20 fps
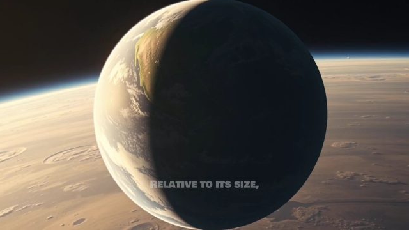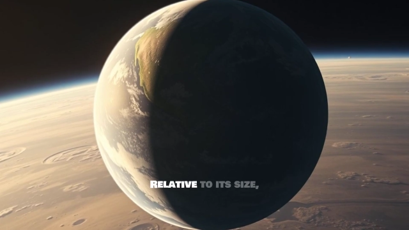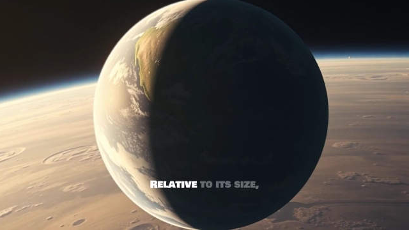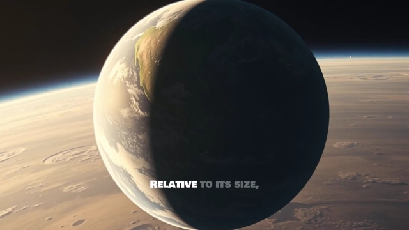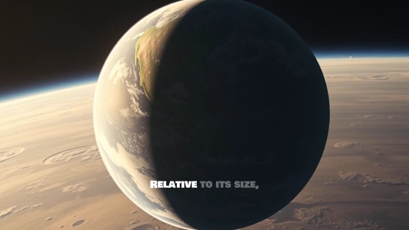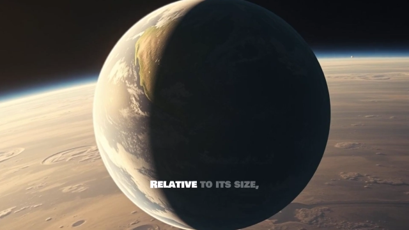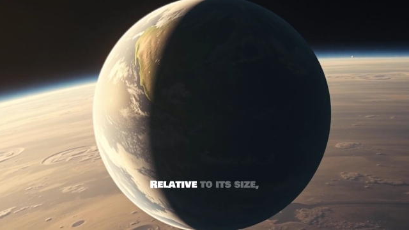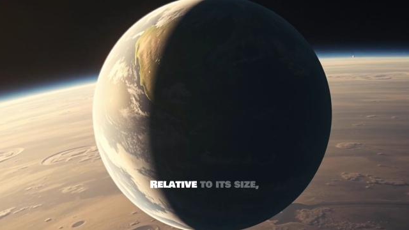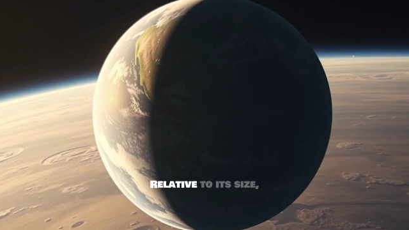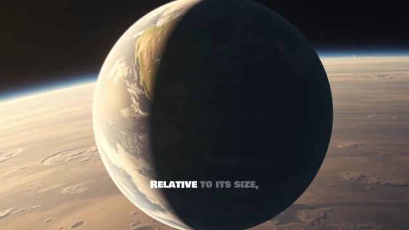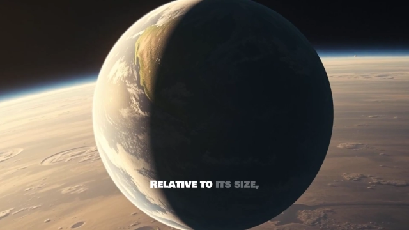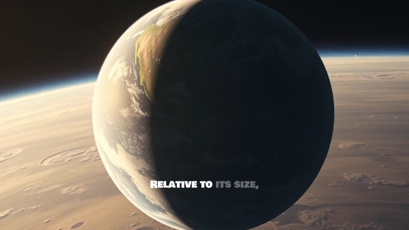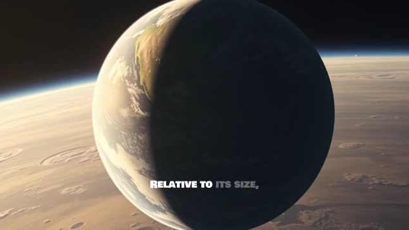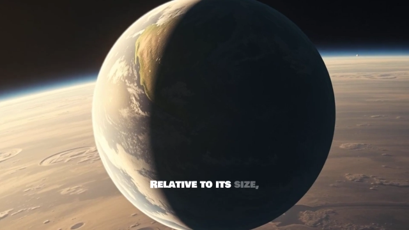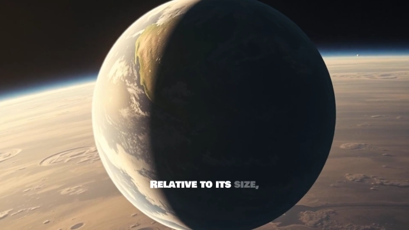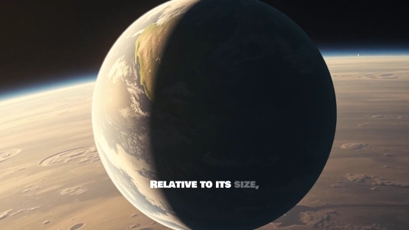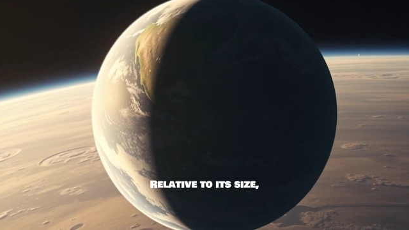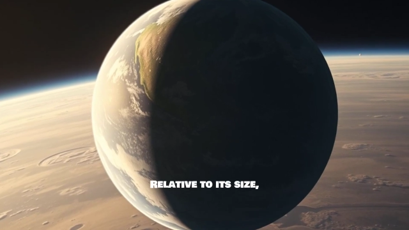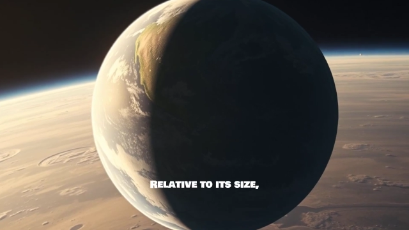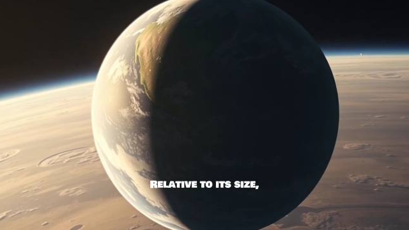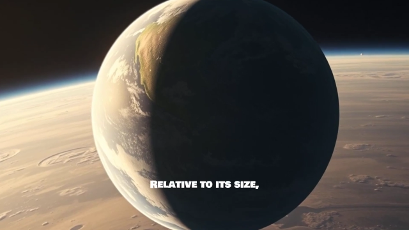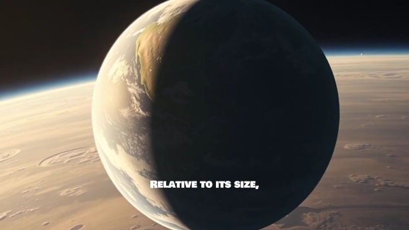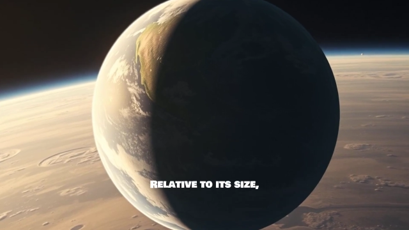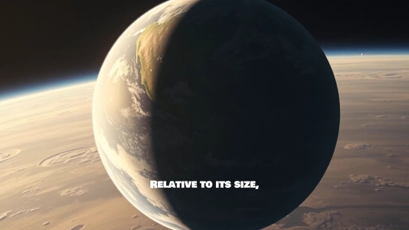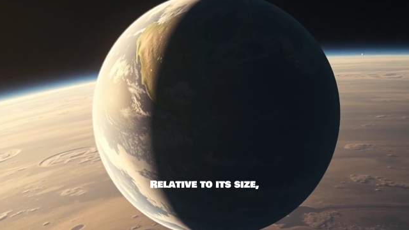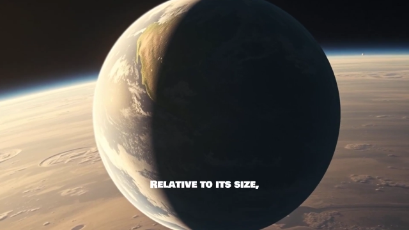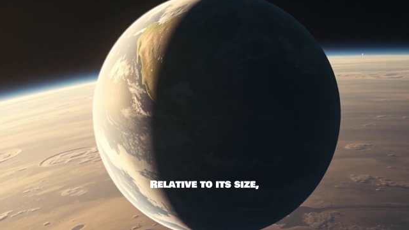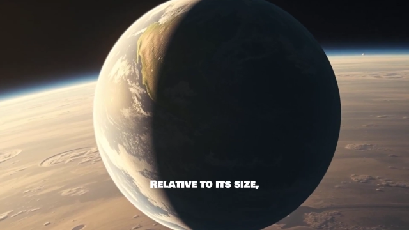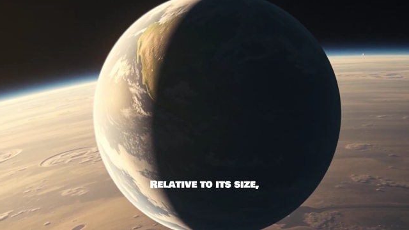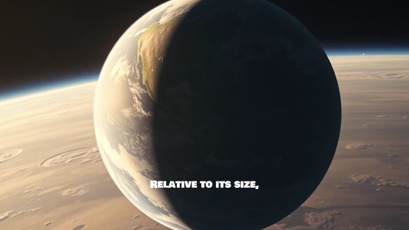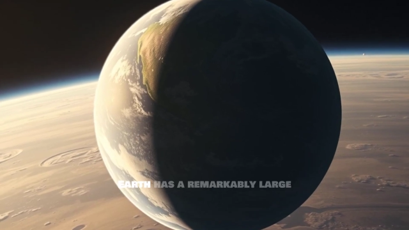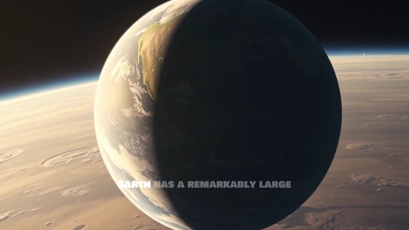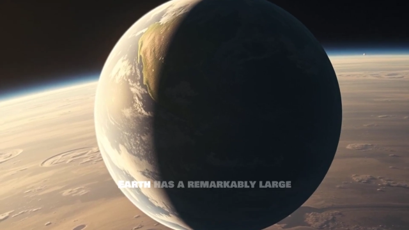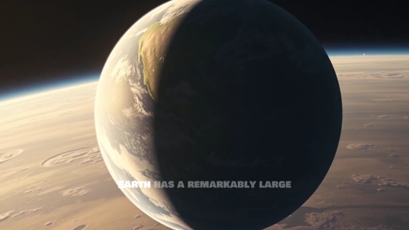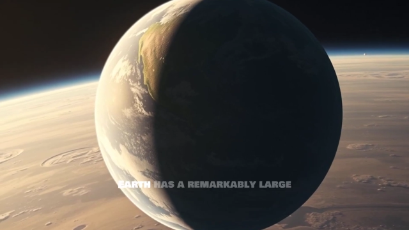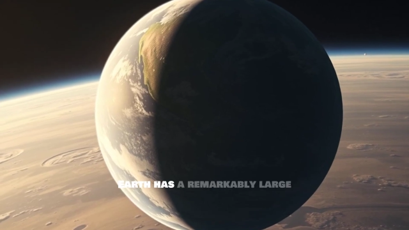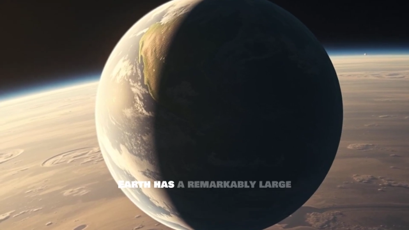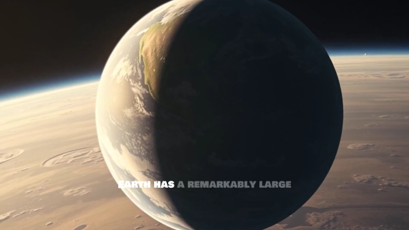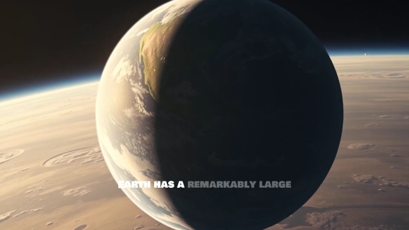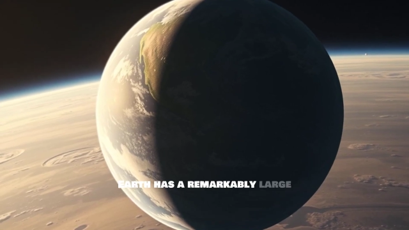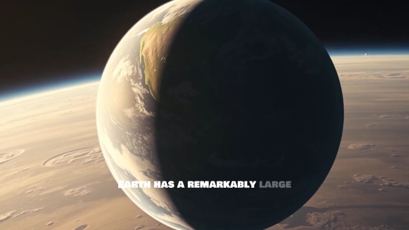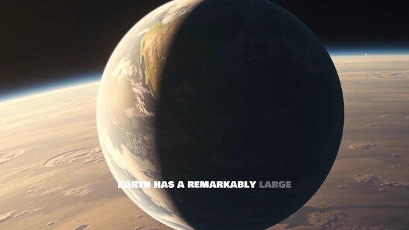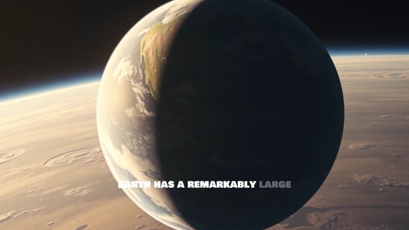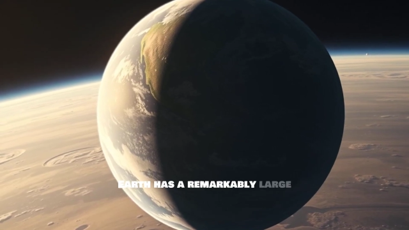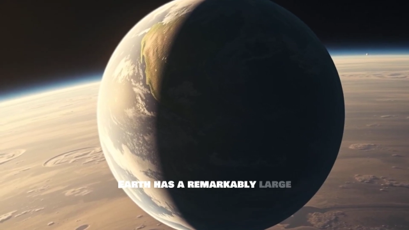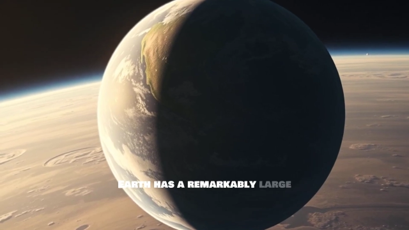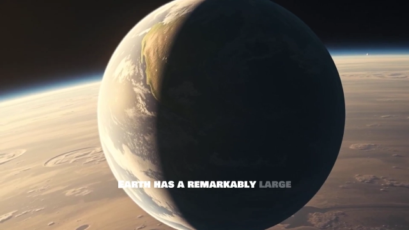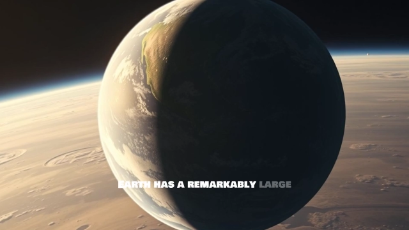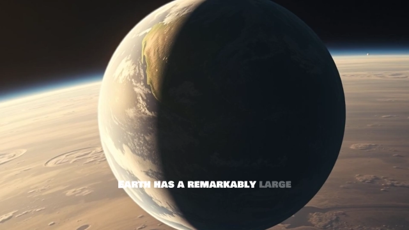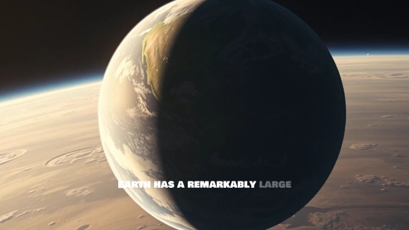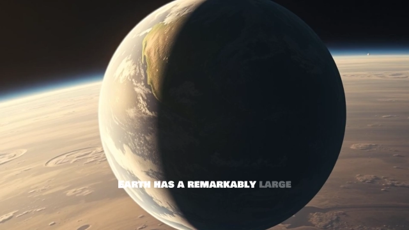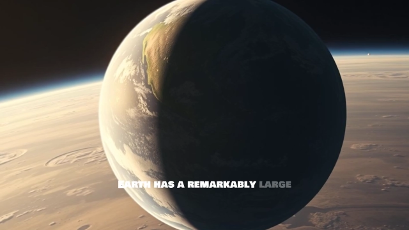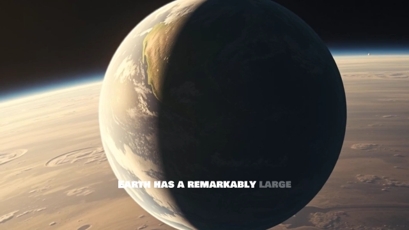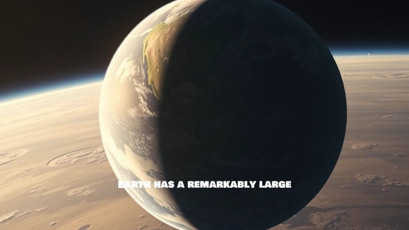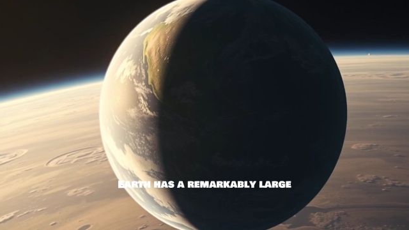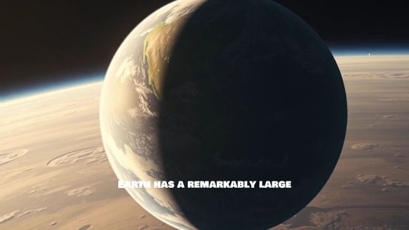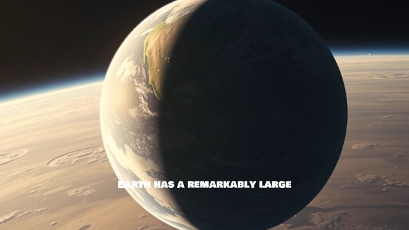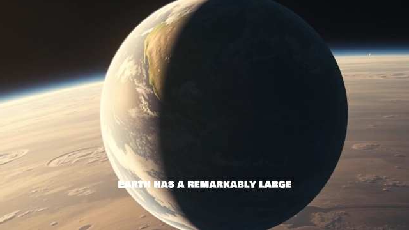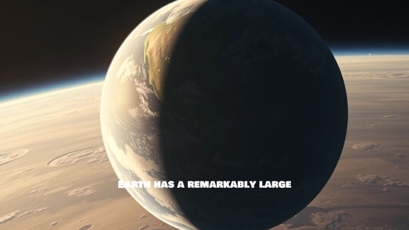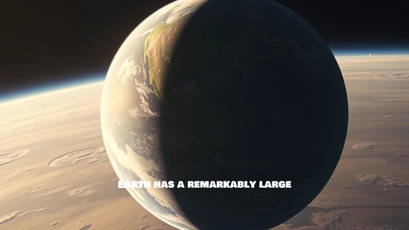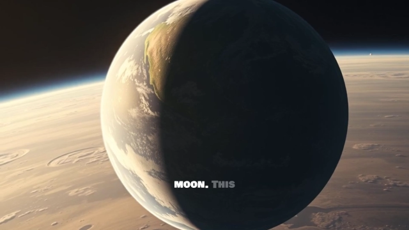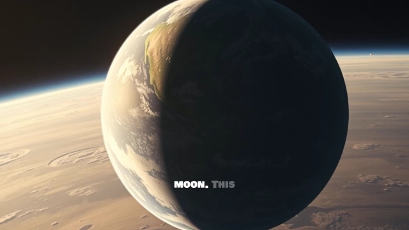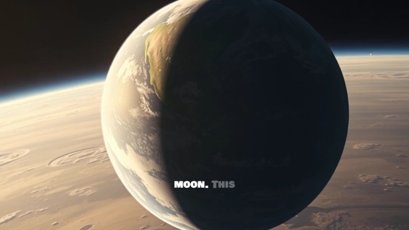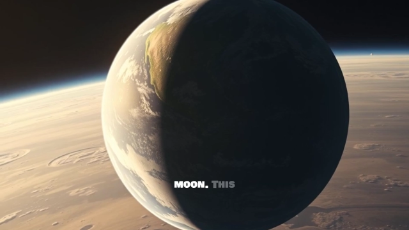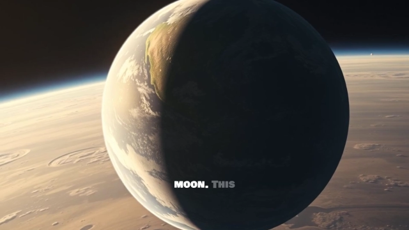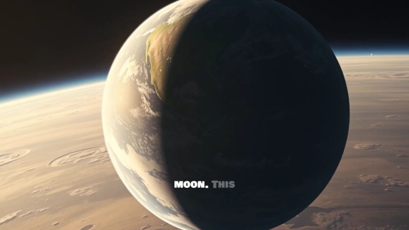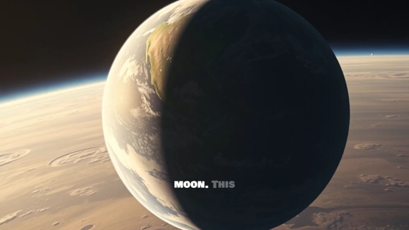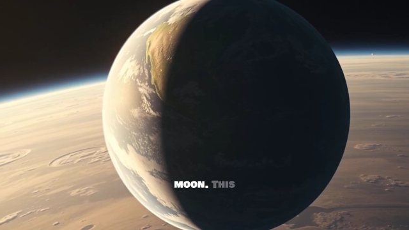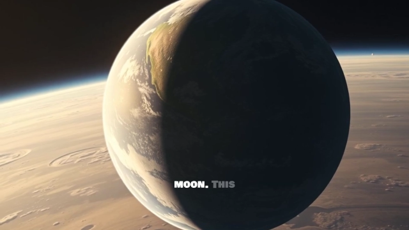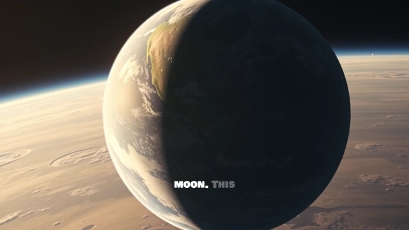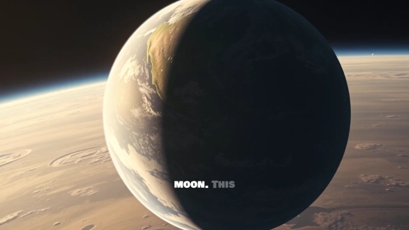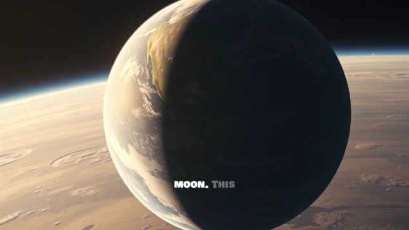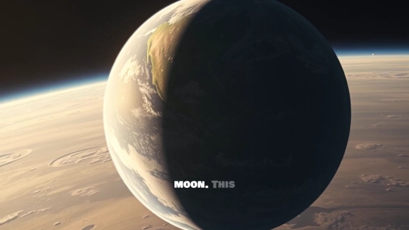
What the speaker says: Nobody's mouth can be seen.